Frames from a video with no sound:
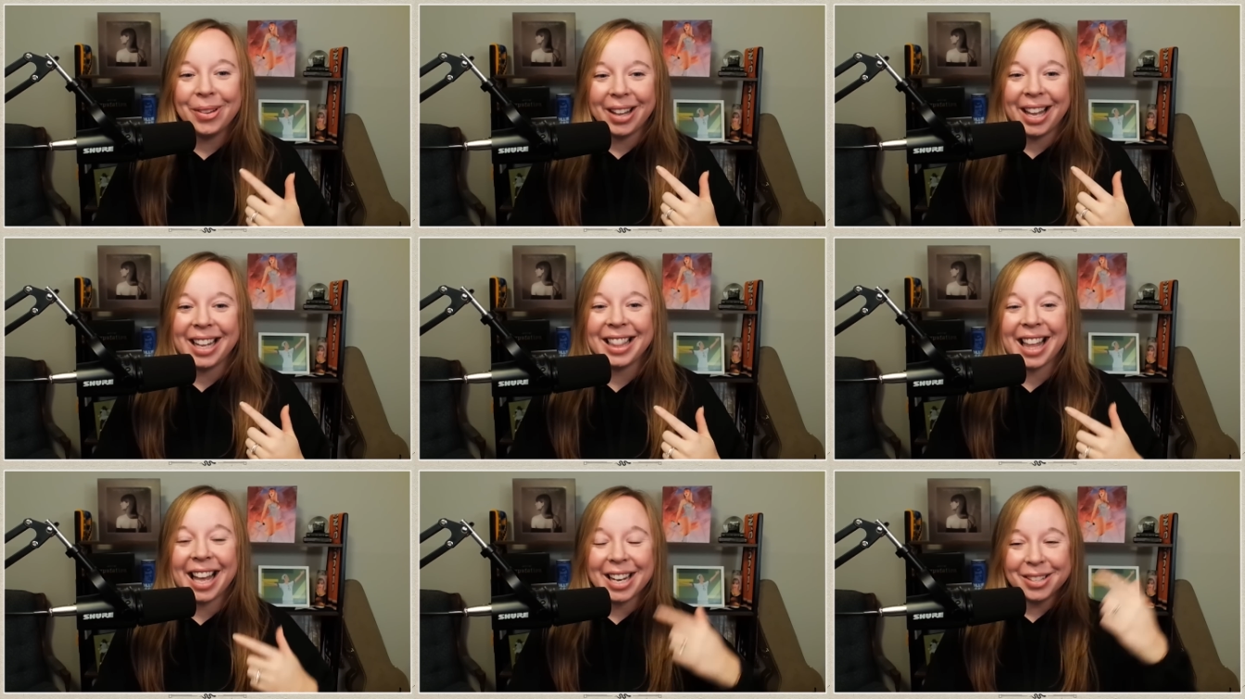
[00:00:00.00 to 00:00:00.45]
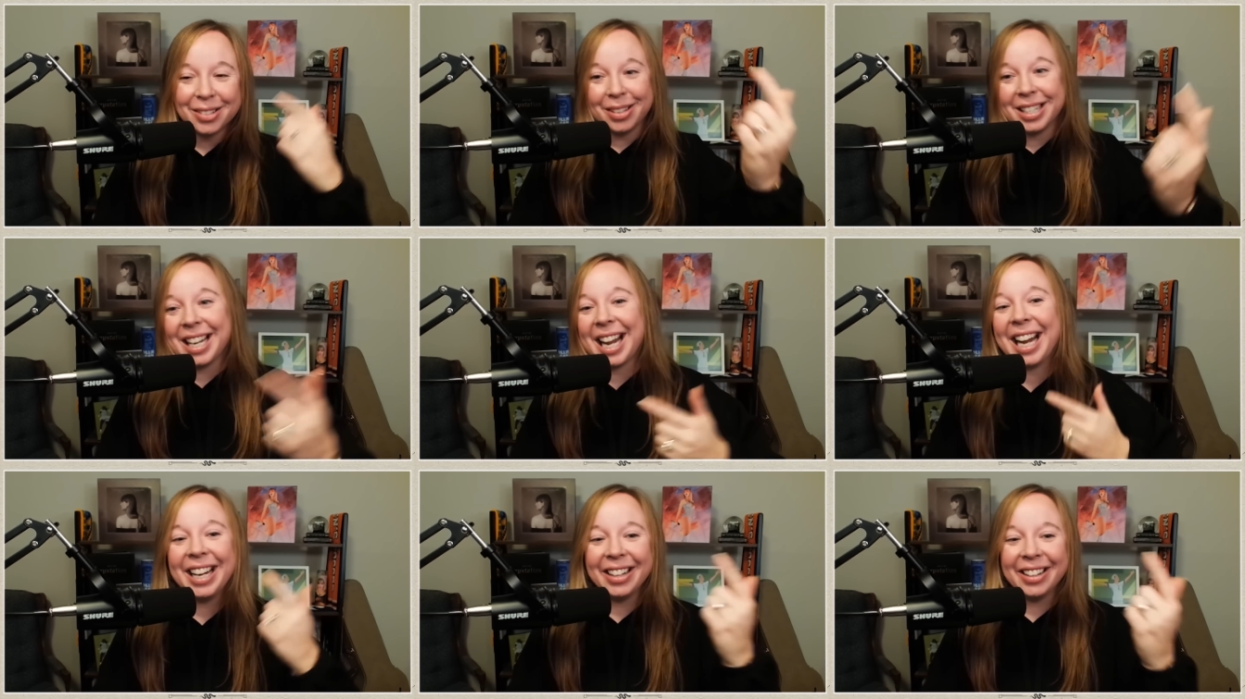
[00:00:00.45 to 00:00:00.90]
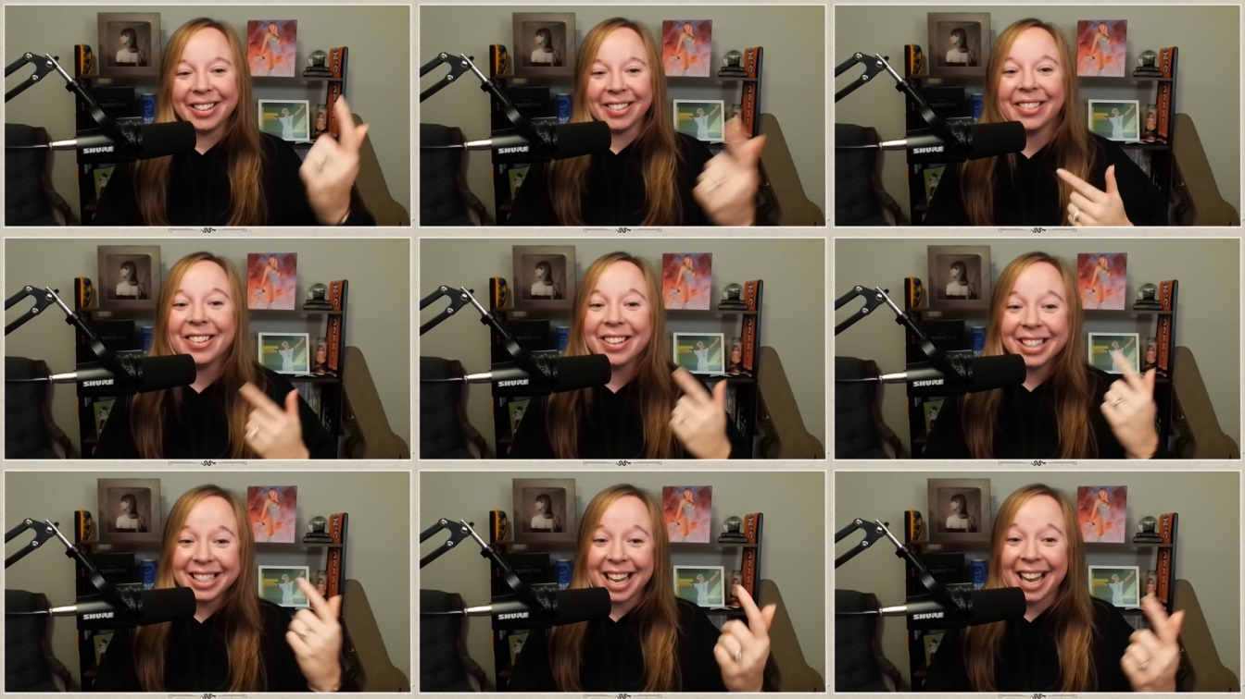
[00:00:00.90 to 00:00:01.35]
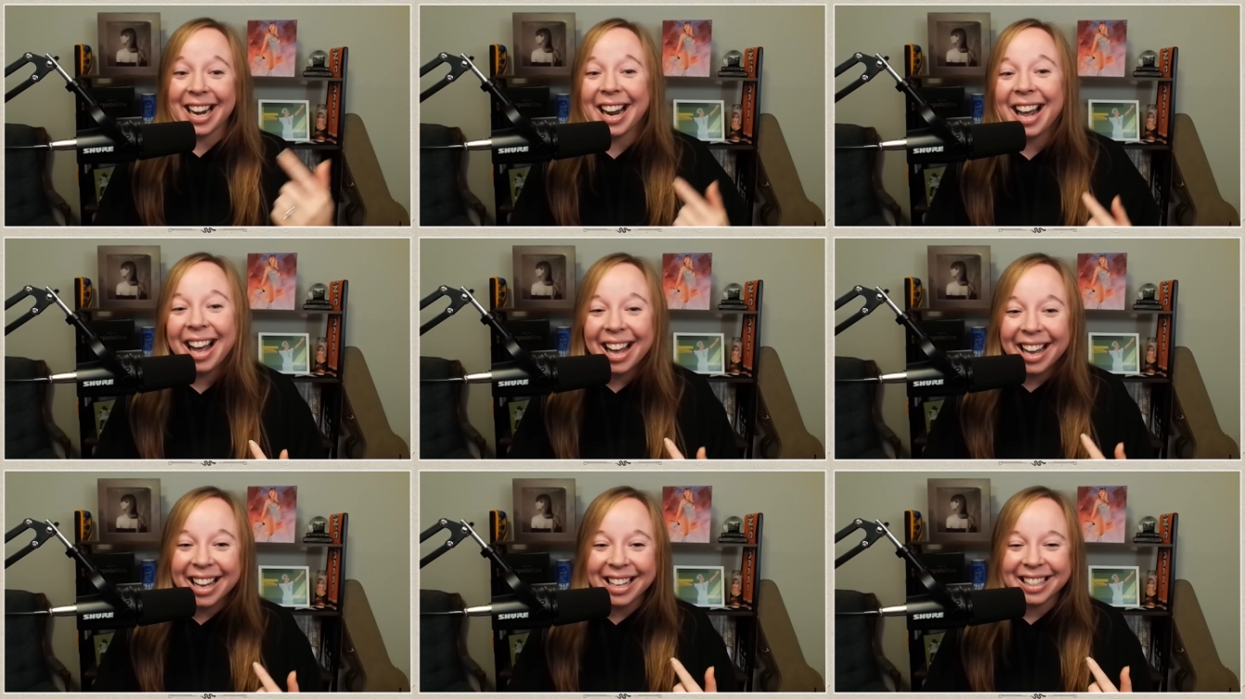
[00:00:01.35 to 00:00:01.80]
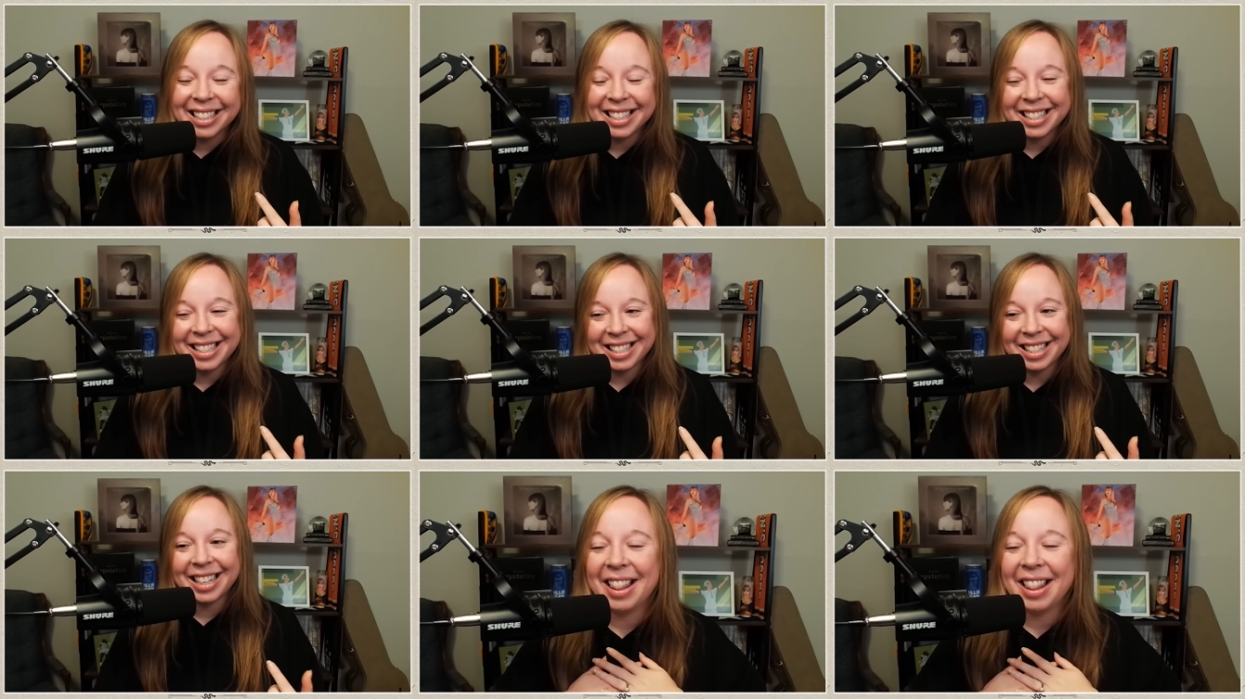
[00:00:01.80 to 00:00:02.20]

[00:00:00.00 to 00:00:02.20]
Like, that's what Taylor looked at us.